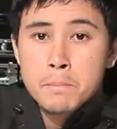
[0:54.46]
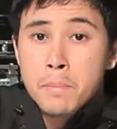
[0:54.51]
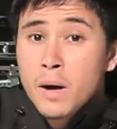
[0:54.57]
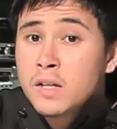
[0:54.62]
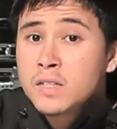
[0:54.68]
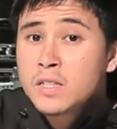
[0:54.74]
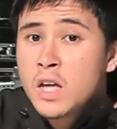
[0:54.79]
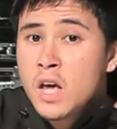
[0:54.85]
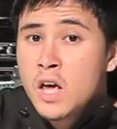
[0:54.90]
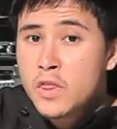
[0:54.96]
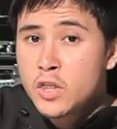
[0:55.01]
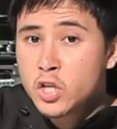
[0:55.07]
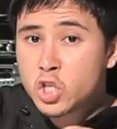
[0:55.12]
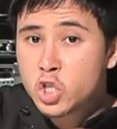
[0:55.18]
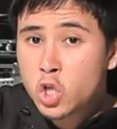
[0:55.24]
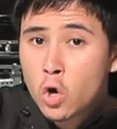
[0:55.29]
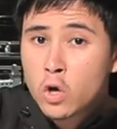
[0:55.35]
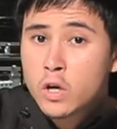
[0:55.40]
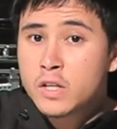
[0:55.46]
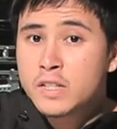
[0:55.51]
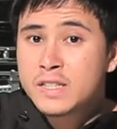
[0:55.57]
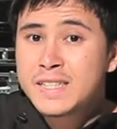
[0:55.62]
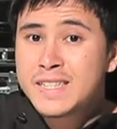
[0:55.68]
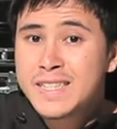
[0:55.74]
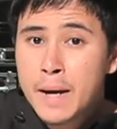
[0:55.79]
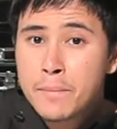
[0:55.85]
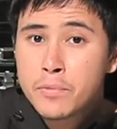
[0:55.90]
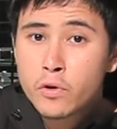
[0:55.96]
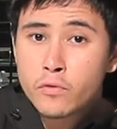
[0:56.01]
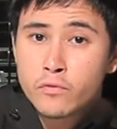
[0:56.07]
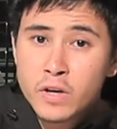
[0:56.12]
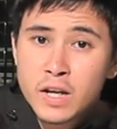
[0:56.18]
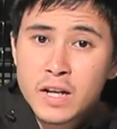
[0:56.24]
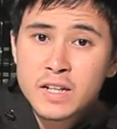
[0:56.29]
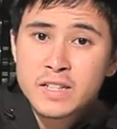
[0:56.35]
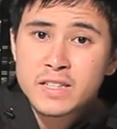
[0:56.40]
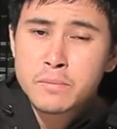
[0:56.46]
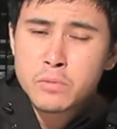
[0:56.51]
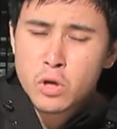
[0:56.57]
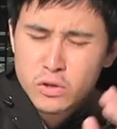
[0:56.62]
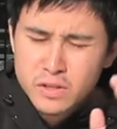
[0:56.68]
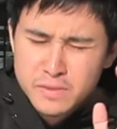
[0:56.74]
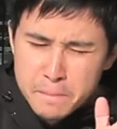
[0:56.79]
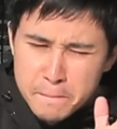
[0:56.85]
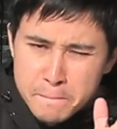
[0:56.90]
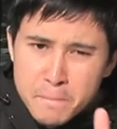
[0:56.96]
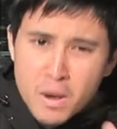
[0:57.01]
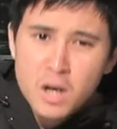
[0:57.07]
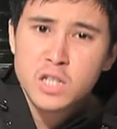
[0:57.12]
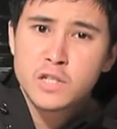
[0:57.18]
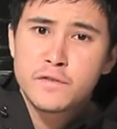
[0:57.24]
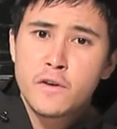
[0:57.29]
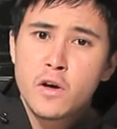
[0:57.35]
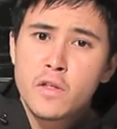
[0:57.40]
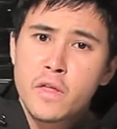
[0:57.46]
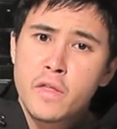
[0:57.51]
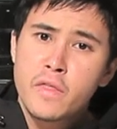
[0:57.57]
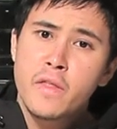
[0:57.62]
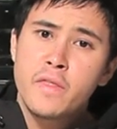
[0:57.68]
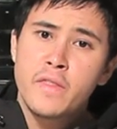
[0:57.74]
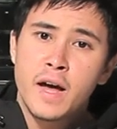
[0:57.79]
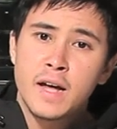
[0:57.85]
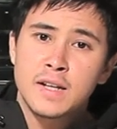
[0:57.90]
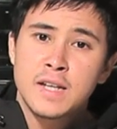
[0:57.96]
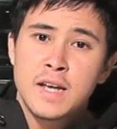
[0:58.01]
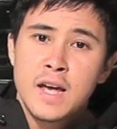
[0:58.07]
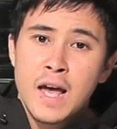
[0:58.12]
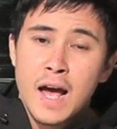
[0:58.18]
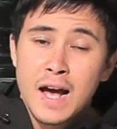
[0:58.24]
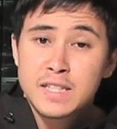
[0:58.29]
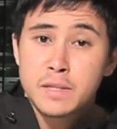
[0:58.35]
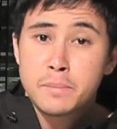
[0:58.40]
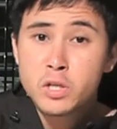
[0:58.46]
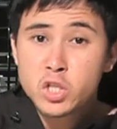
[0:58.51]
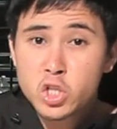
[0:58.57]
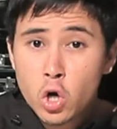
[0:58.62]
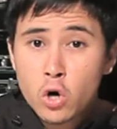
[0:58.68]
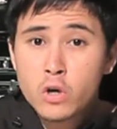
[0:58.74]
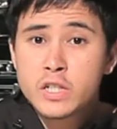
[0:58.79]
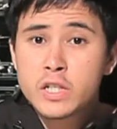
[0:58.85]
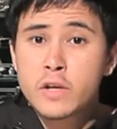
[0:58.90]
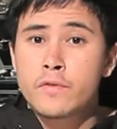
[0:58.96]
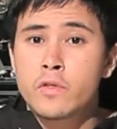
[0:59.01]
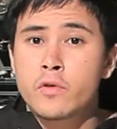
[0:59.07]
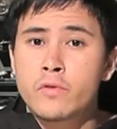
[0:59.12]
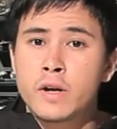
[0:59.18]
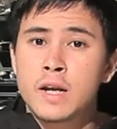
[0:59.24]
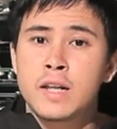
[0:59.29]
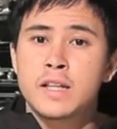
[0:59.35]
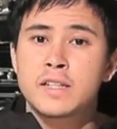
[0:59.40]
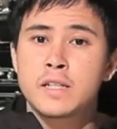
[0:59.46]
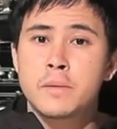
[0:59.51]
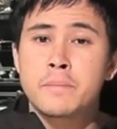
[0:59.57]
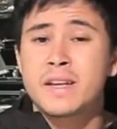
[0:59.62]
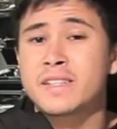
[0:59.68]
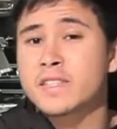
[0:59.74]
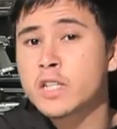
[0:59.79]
But the shotgun's depth of realism goes much further than that, as the majority of the realism is